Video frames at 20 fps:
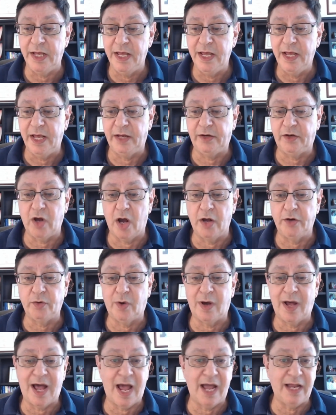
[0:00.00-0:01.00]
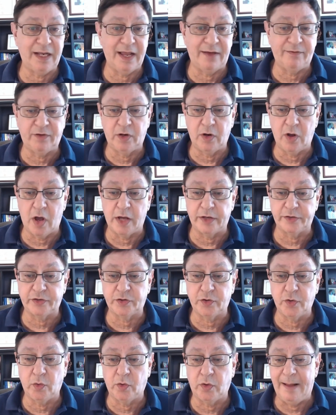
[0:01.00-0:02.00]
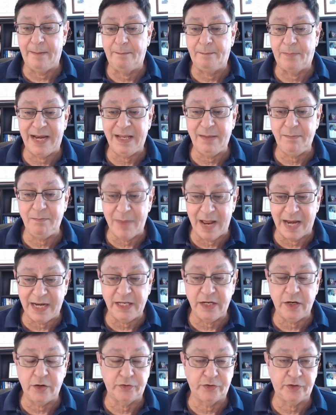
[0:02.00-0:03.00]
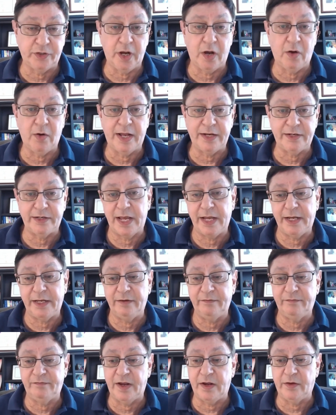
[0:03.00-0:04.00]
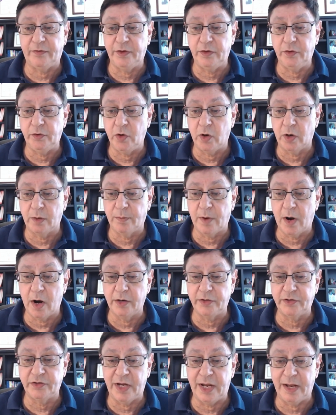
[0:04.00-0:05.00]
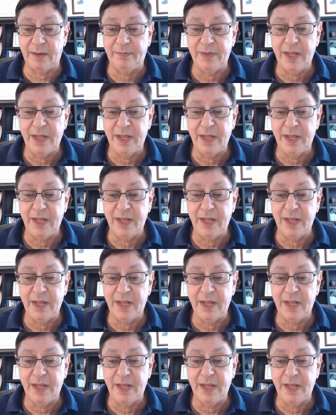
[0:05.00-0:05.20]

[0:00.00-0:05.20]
had gone to a high-level law school, but many years ago had taken and failed the New York bar exam.